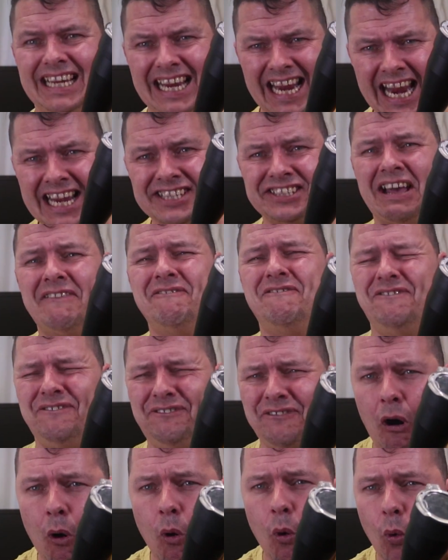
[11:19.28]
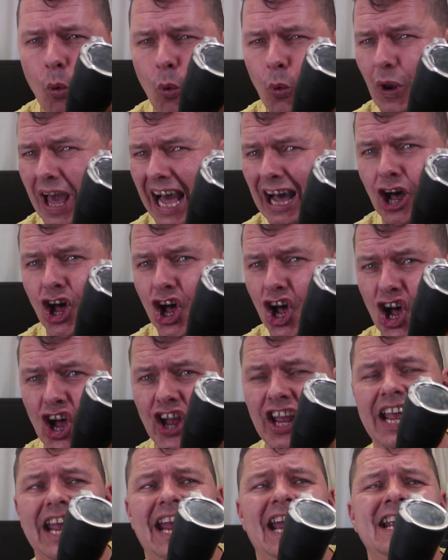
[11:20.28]
It's a, oh, that
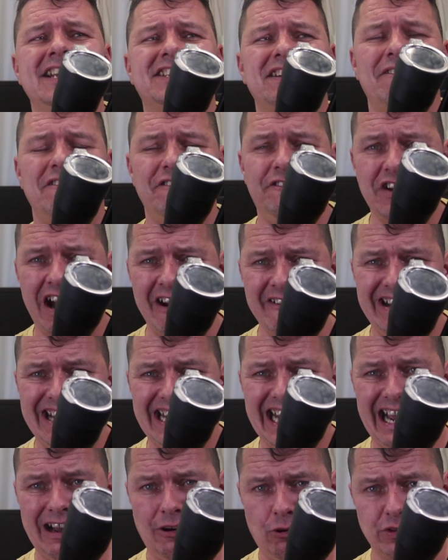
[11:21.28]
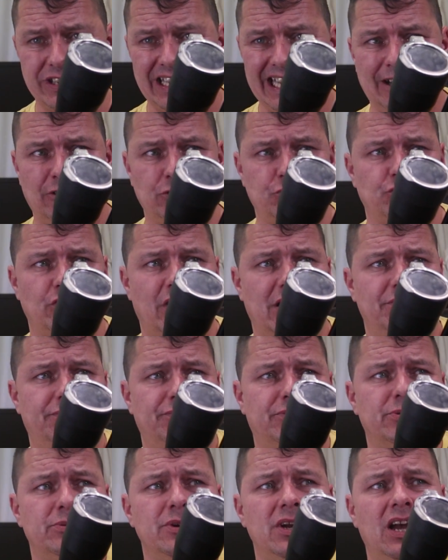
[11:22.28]
hurt. It is a very loud
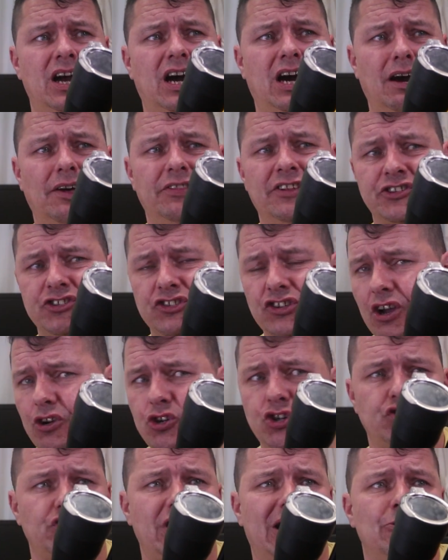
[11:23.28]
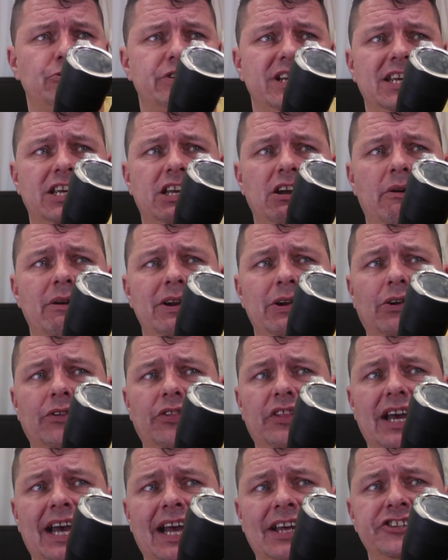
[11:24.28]
rifle. There's no shrouding going
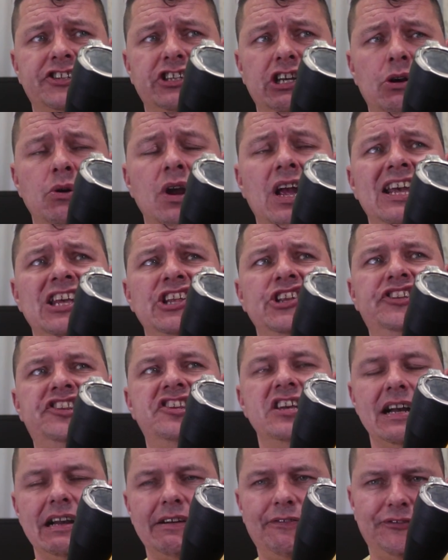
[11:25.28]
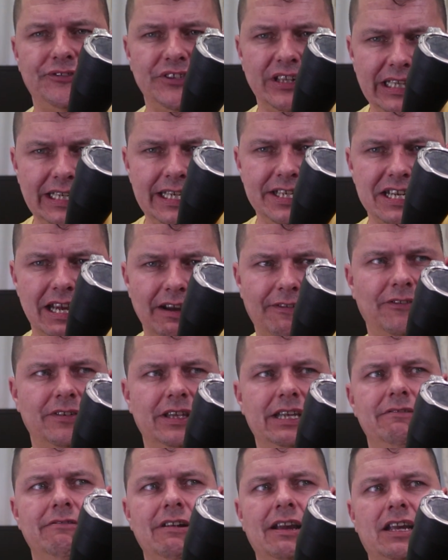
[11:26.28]
on there, so
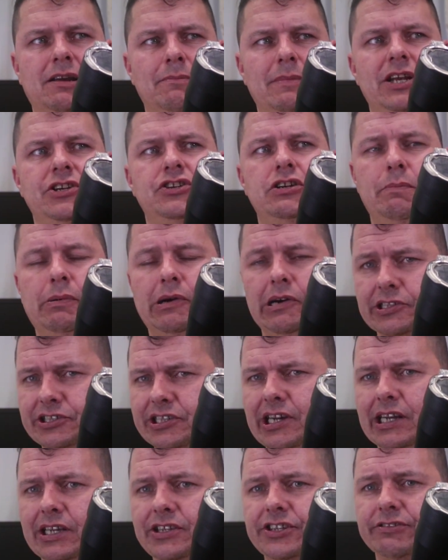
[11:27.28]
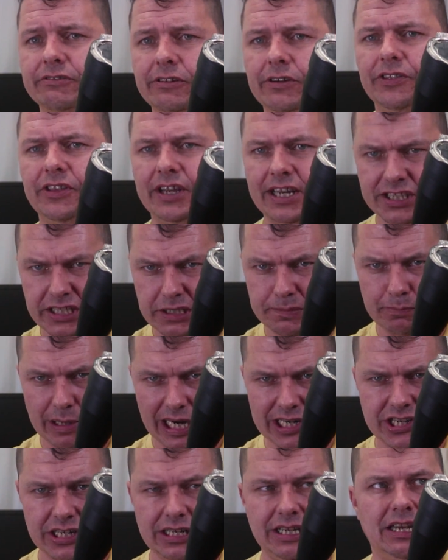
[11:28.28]
definitely recommend you put a silencer on this,
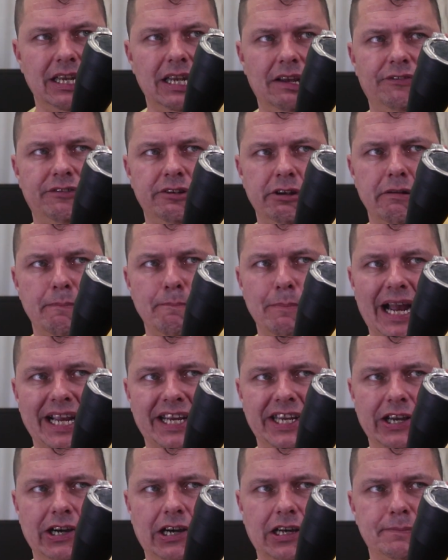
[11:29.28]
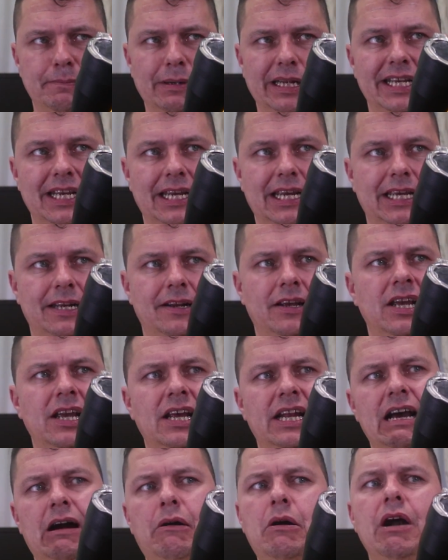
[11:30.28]
especially if you're in backyard blinking.
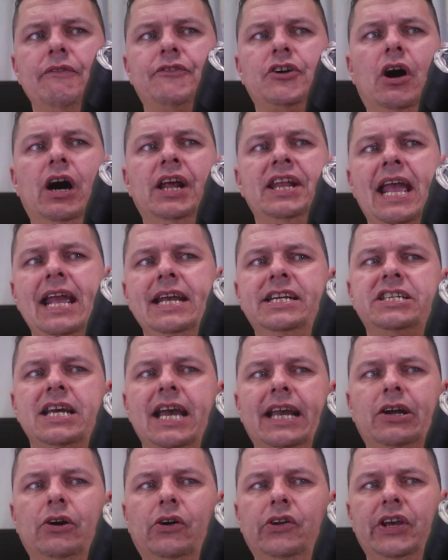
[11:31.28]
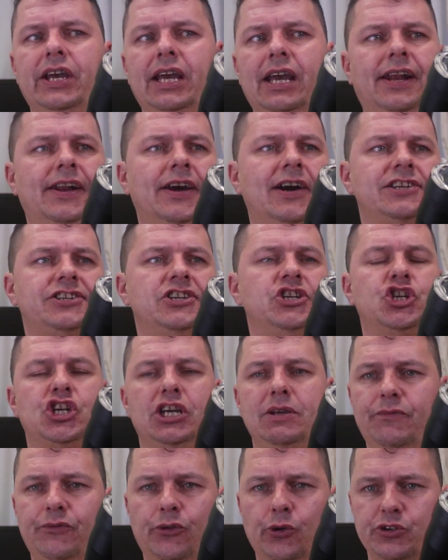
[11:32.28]
Now I've got an A-Tech on here, nice and
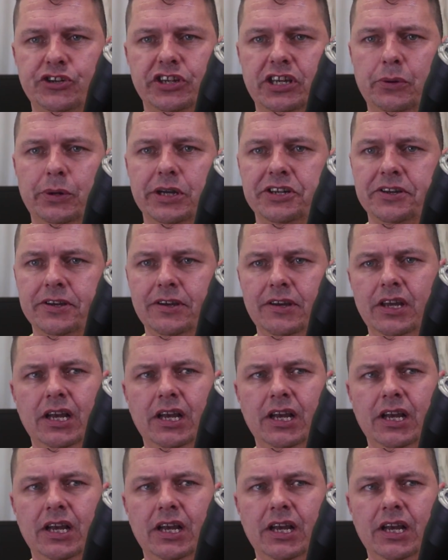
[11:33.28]
cheap, 40 quid.